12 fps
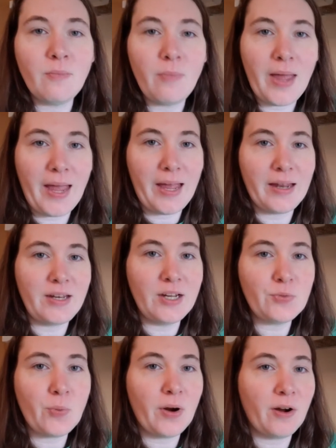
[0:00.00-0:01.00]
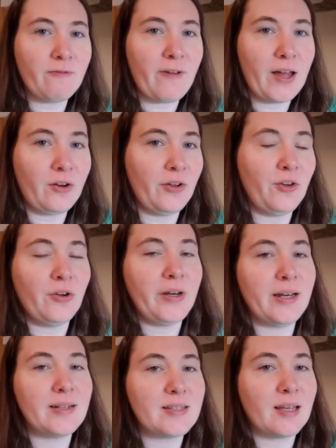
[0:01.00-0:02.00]
And here's where our final
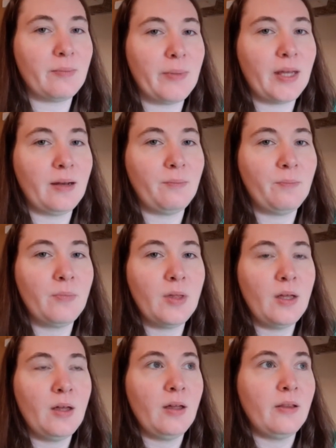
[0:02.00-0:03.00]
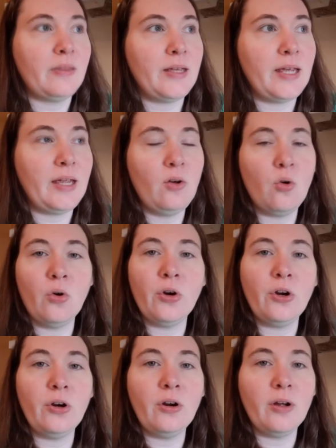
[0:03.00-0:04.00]
ingredients come in. The
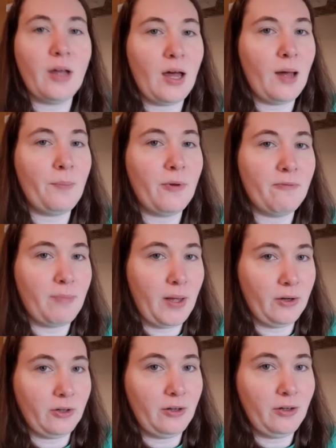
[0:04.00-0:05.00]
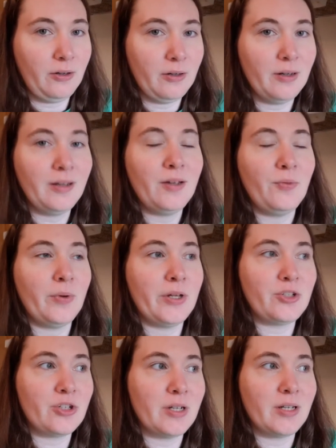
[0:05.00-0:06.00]
1/4 cup of butter,
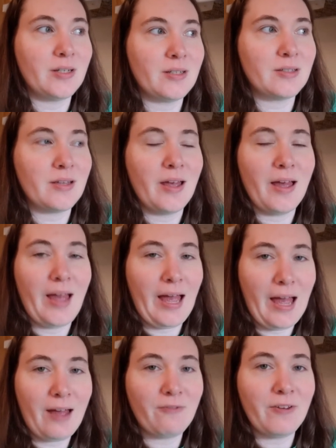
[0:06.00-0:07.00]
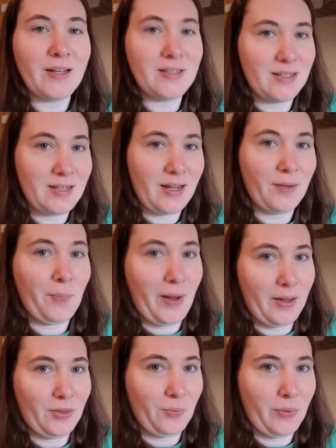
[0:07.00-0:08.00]
which is half a stick by
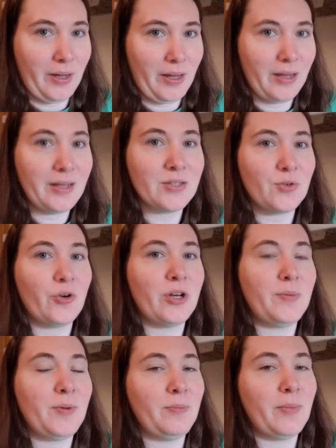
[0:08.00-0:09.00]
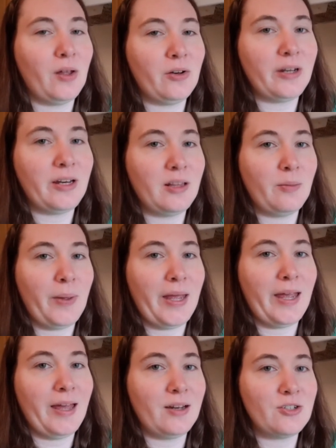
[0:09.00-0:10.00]
the way, is going to be melted in the
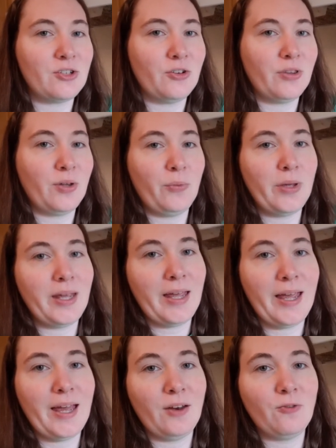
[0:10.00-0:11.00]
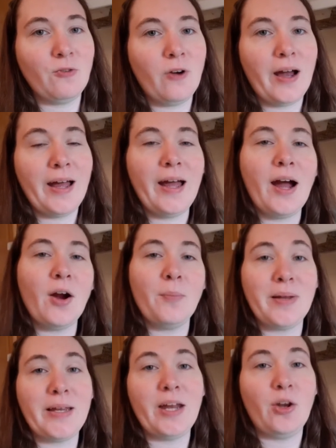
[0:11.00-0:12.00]
pan so that we can fry our
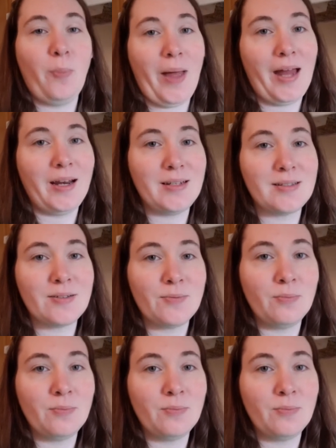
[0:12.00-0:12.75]
potato patties.